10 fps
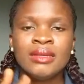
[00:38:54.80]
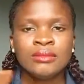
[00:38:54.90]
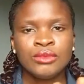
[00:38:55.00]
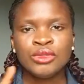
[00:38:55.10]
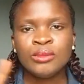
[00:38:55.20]

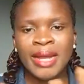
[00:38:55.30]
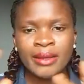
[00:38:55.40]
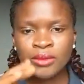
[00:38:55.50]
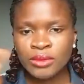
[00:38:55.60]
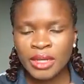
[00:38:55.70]
through my
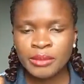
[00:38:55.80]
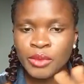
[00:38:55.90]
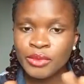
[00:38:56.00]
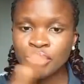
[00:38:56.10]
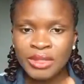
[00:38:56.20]
Google
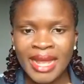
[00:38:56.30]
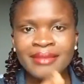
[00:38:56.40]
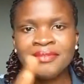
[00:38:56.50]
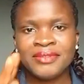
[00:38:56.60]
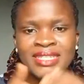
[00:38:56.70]

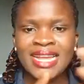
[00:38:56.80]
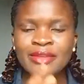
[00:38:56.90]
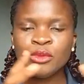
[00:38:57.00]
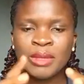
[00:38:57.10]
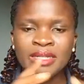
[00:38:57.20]
Drive. That's how I
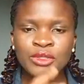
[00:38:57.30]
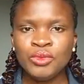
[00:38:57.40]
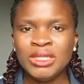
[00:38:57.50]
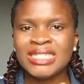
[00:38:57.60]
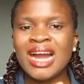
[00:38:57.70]
normally do
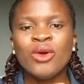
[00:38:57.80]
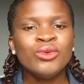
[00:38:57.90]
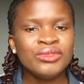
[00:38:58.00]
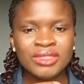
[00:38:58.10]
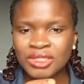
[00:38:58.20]
it. I will
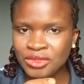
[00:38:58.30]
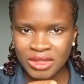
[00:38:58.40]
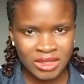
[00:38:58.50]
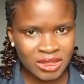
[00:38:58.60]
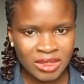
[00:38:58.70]
restrict
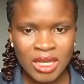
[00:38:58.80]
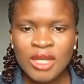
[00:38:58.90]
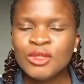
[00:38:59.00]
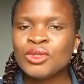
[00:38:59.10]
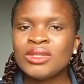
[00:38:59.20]
it
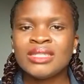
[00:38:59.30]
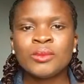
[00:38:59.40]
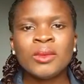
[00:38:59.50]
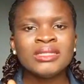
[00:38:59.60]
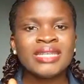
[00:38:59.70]
so that
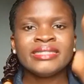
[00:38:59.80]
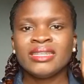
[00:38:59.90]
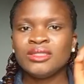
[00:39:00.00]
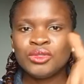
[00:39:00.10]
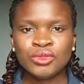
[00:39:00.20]
once I send
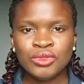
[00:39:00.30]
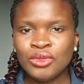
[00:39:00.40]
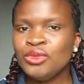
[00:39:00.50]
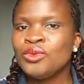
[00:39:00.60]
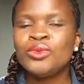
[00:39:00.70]
it to you,
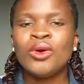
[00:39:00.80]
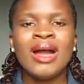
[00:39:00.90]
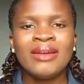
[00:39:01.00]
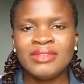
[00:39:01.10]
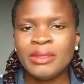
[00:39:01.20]
you don't
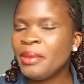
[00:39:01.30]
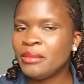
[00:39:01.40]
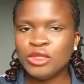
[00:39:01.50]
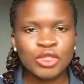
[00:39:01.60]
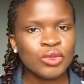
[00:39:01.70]
have the
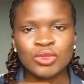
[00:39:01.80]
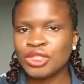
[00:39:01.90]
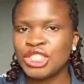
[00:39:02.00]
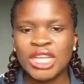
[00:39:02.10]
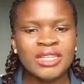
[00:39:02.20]
permission to
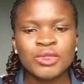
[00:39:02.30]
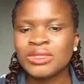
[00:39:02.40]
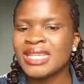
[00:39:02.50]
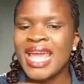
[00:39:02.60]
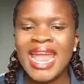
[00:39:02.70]
share it with
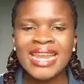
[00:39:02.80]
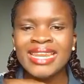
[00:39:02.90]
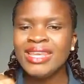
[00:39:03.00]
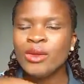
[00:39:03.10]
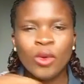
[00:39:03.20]

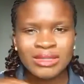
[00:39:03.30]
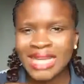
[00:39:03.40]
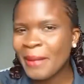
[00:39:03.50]
any other